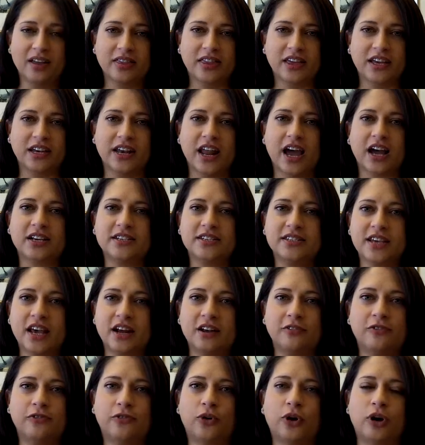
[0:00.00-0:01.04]
The next set
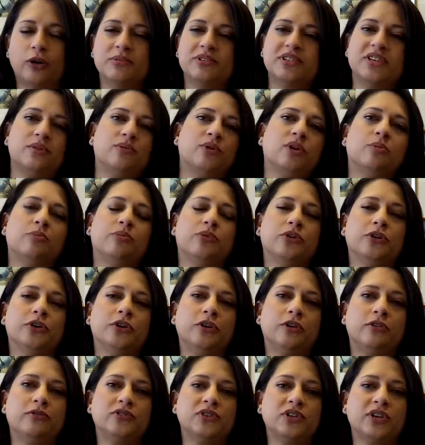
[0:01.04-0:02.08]
of forms that were
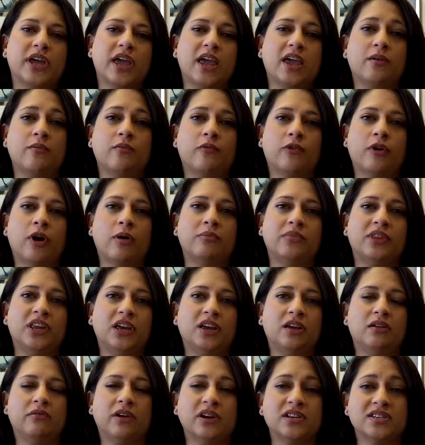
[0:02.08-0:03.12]
approved came from
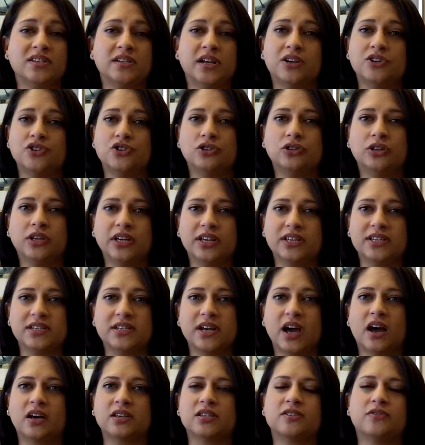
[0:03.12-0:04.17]
the Residential Lease
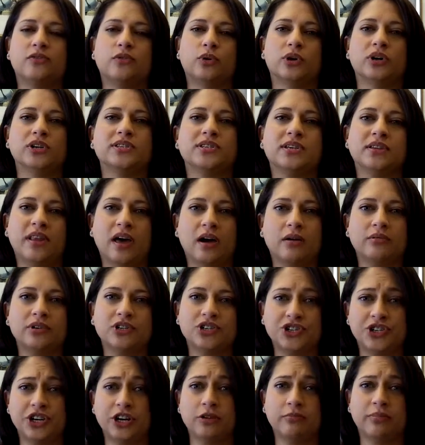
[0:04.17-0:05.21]
Task Force, and that
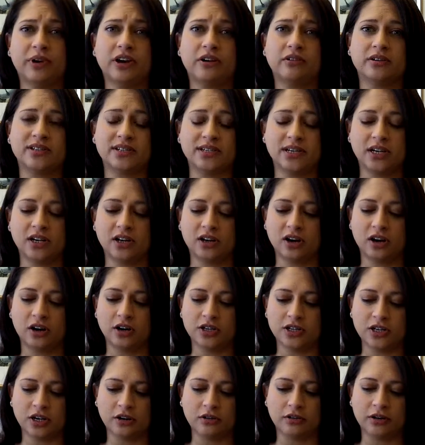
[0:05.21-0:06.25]
was chaired by Christina
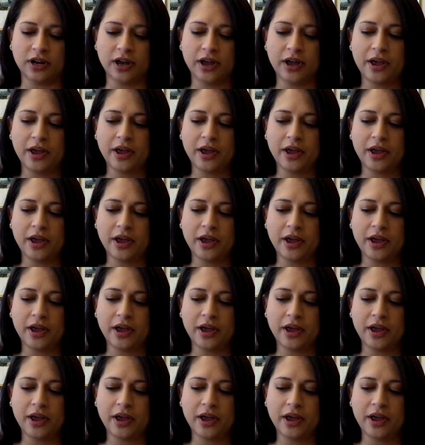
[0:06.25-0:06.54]
Cardone.